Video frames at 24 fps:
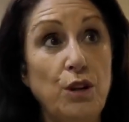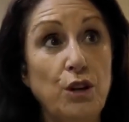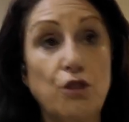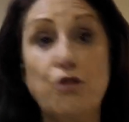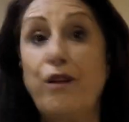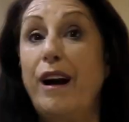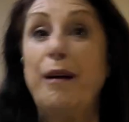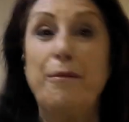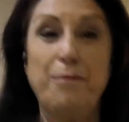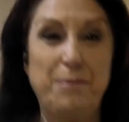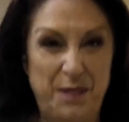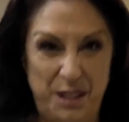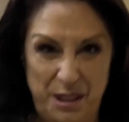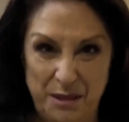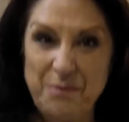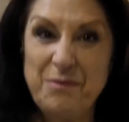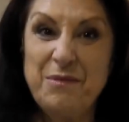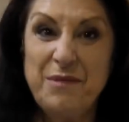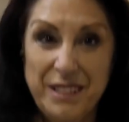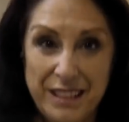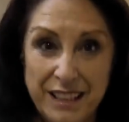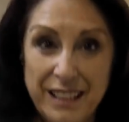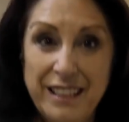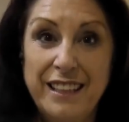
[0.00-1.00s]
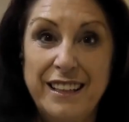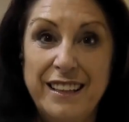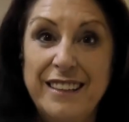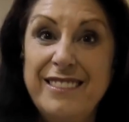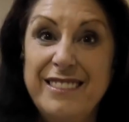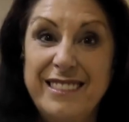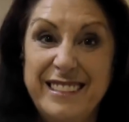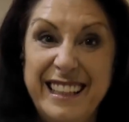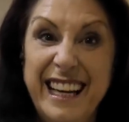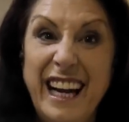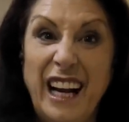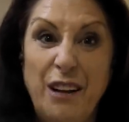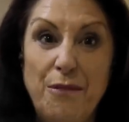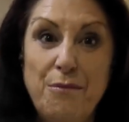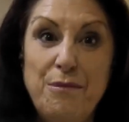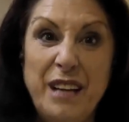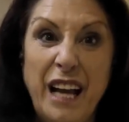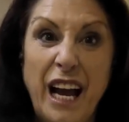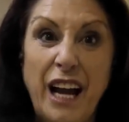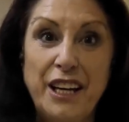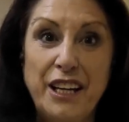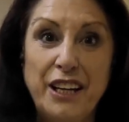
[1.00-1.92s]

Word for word: cramped yeah, yeah.